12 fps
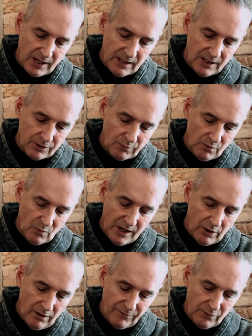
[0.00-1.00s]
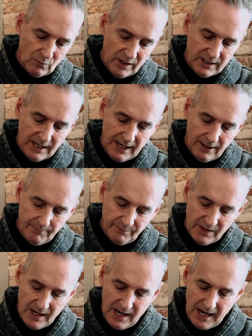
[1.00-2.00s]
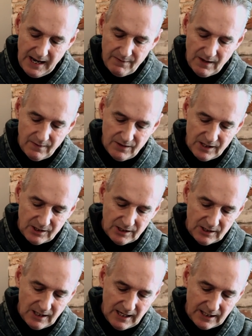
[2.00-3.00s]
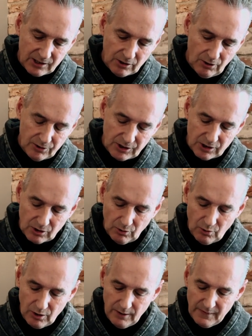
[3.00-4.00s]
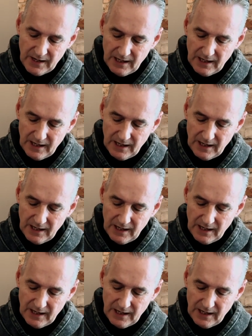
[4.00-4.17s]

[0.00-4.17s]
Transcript: this one went off and went down, and then this is the next closest lure.